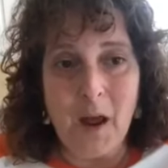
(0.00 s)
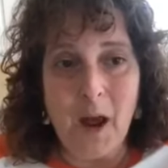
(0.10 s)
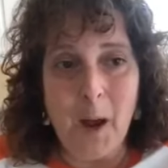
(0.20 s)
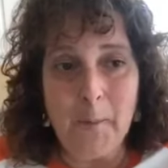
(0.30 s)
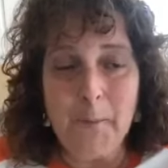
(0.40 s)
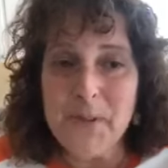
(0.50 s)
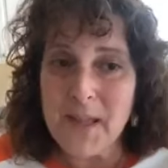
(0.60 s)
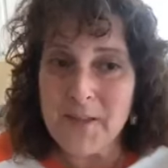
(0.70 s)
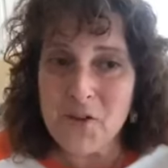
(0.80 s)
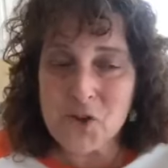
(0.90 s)
But
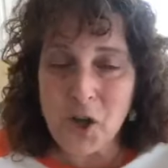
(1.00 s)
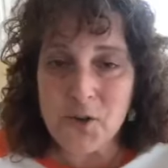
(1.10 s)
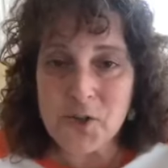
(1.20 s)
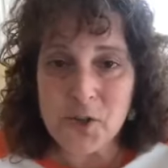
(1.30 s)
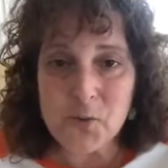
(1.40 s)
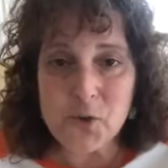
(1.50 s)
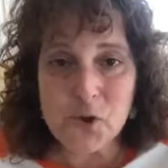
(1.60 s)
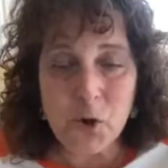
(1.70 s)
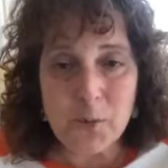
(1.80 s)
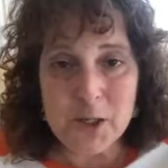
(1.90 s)
then there's also
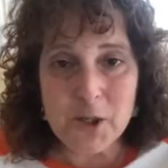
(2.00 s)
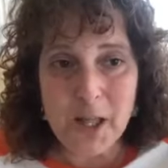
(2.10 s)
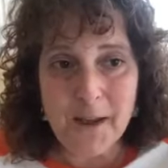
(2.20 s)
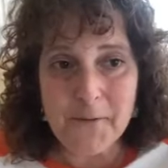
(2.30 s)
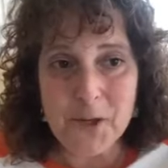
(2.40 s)
so much left